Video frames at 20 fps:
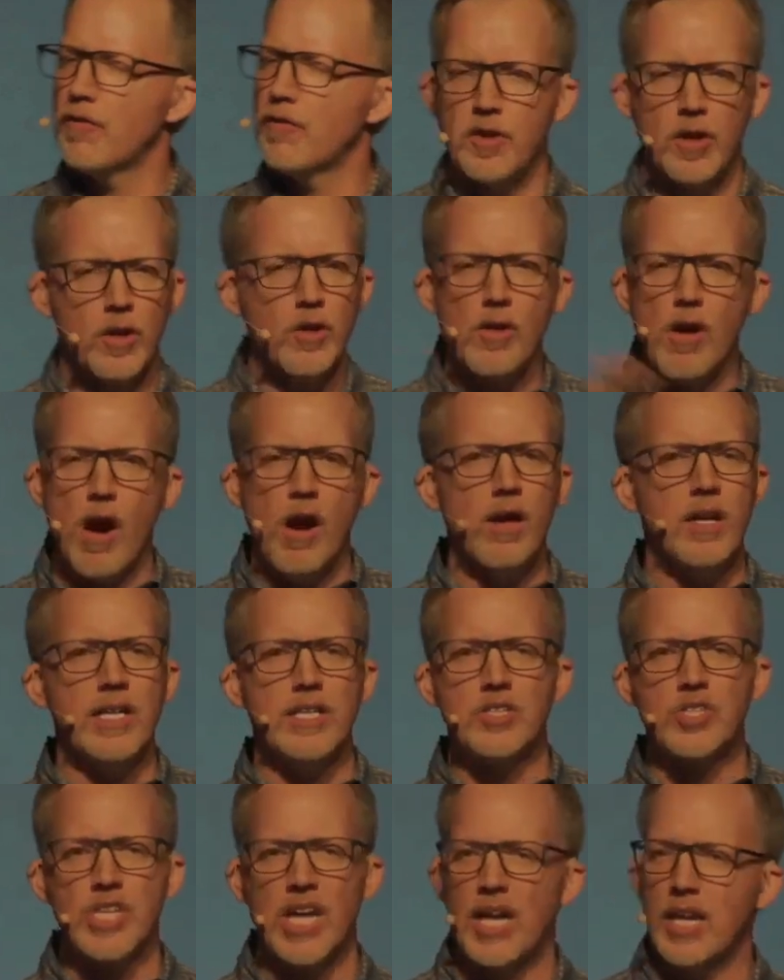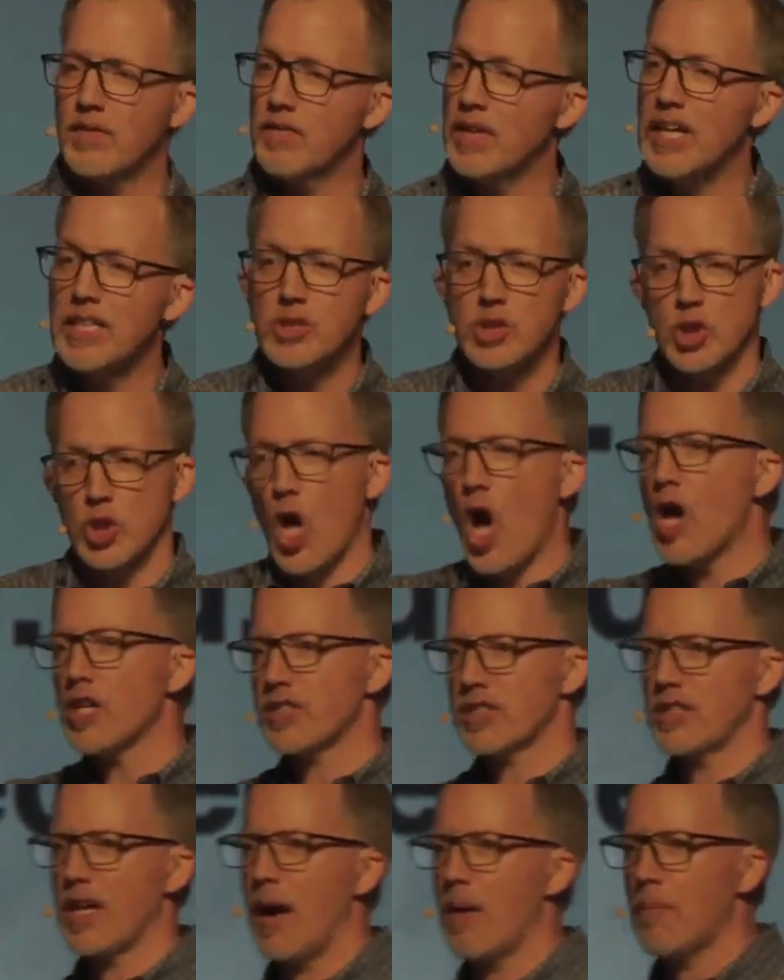If you're already saved, he's
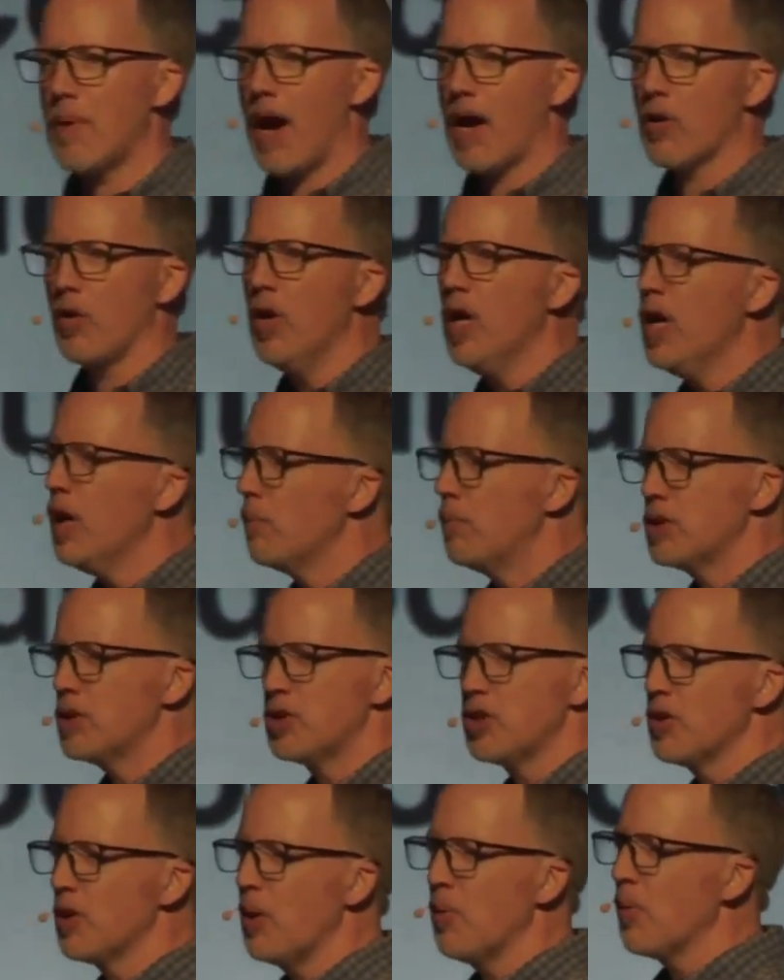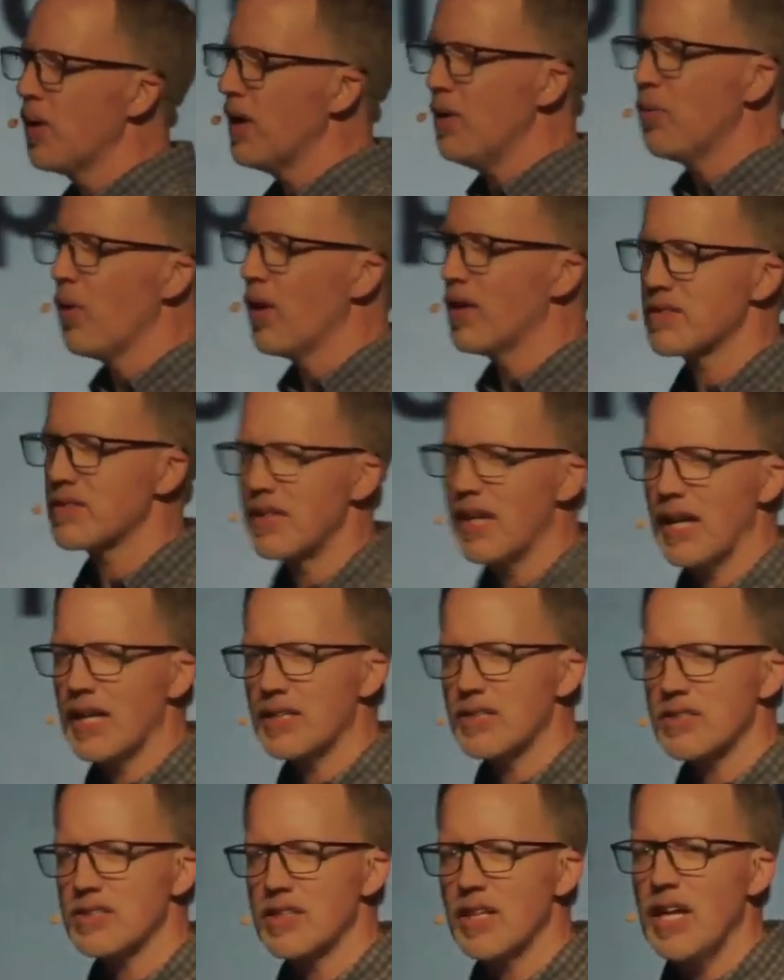lost that battle. But you know what he wants
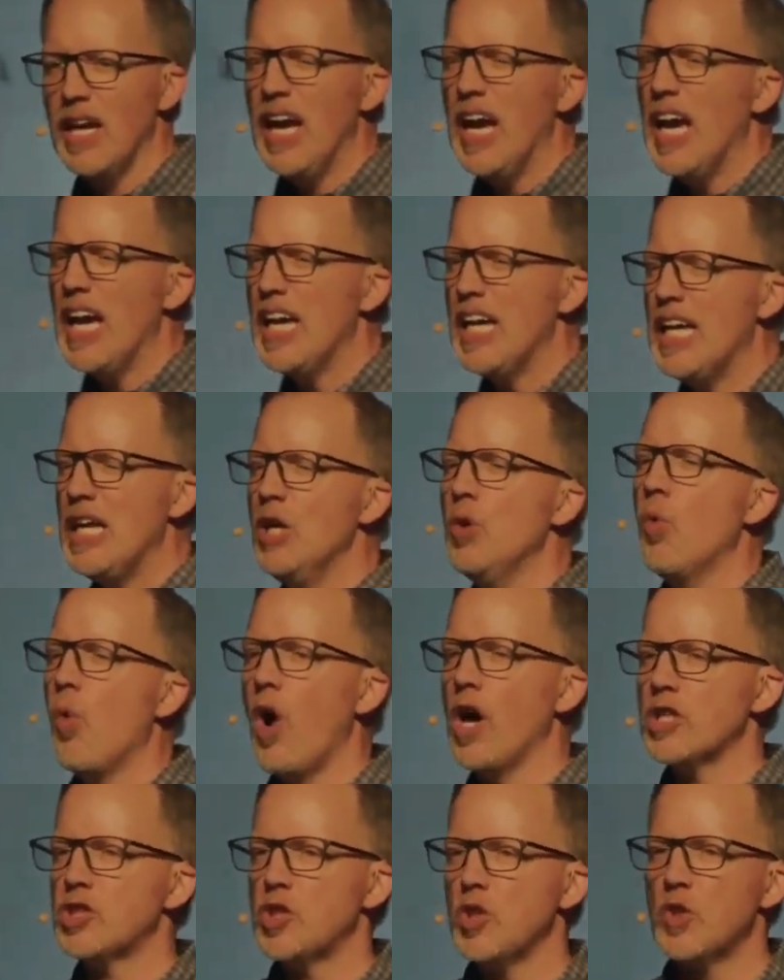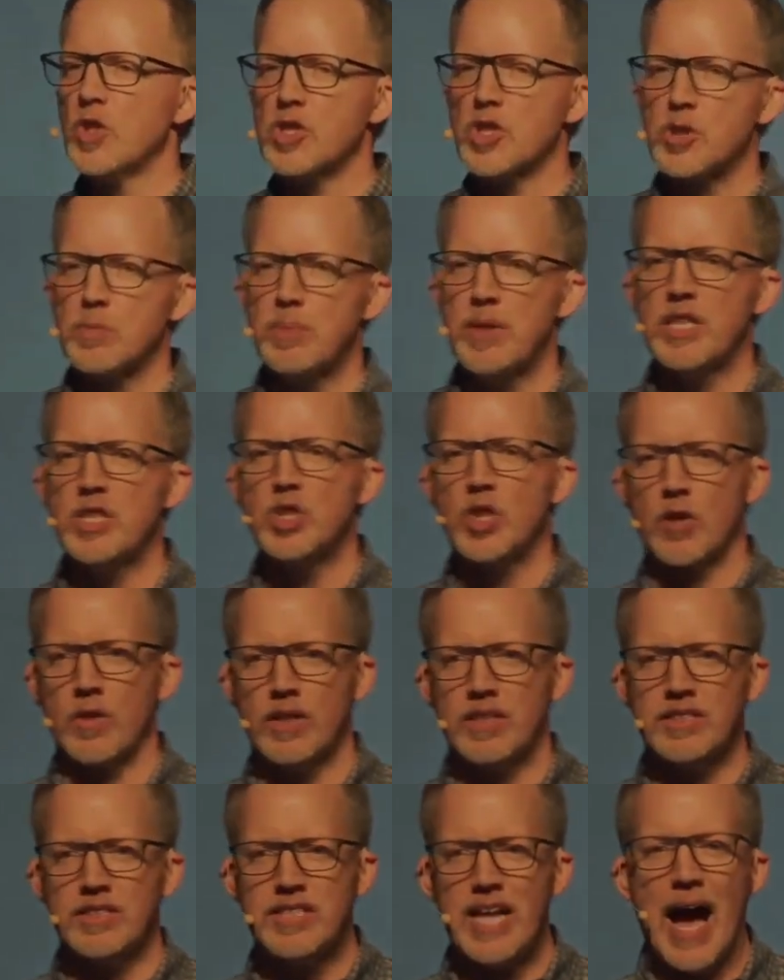next? He wants you to spend
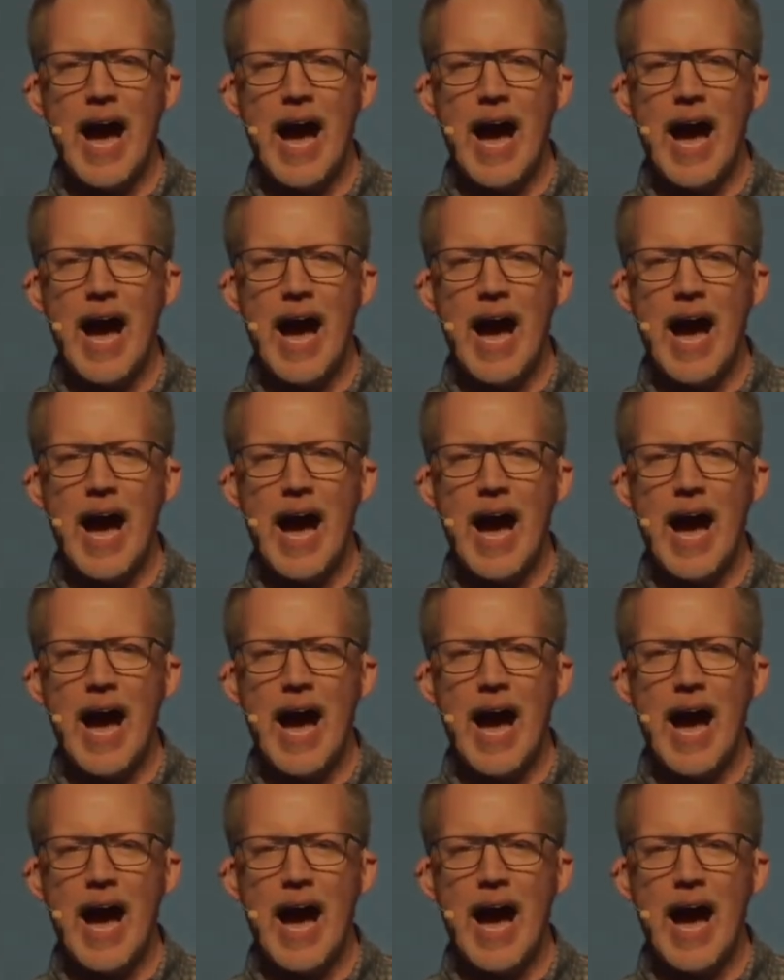your